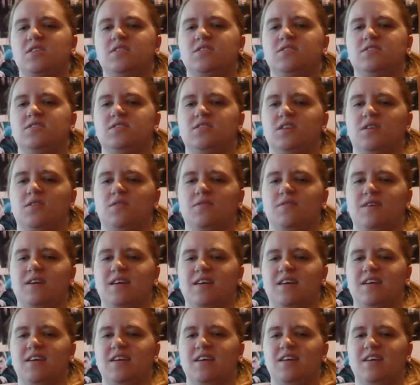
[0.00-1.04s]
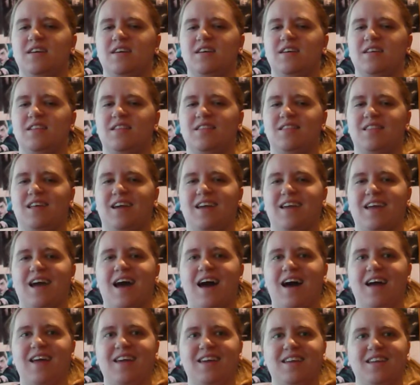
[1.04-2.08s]
So it, like,
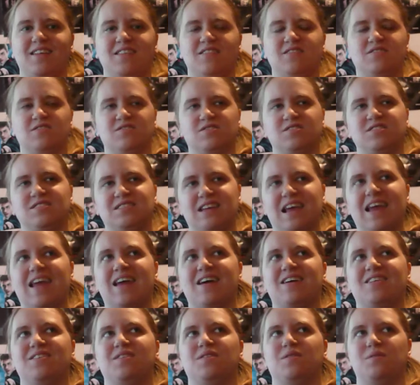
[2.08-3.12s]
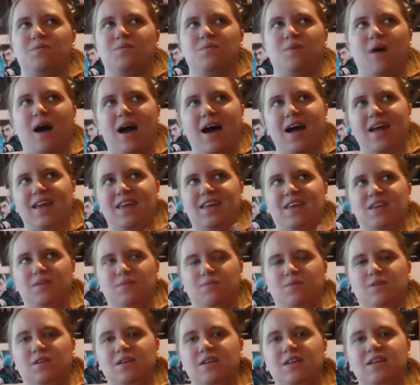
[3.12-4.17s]
I can understand why he
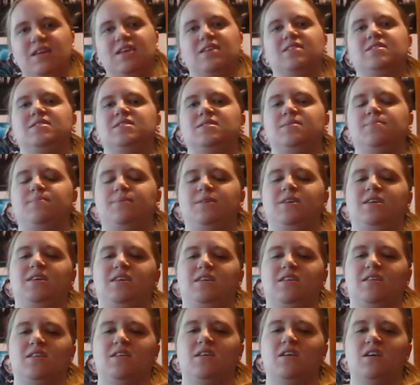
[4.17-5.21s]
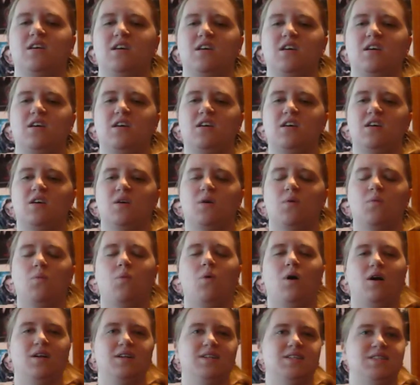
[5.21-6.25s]
would need to
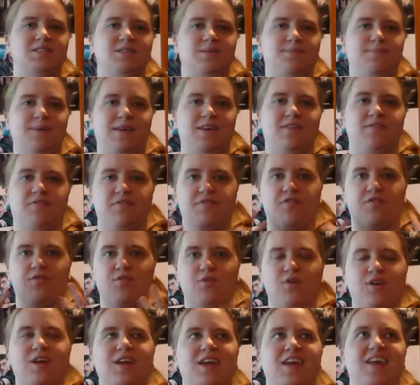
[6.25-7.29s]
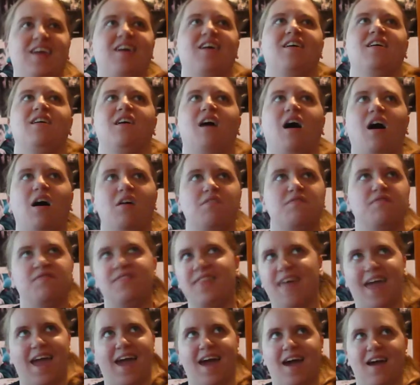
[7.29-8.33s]
want to be free of
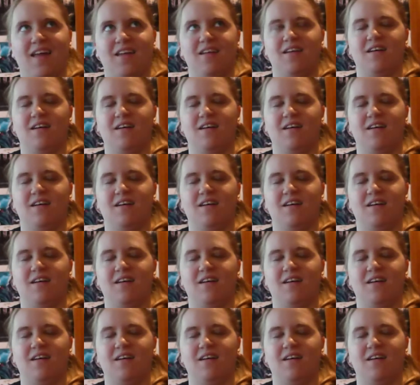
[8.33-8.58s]
that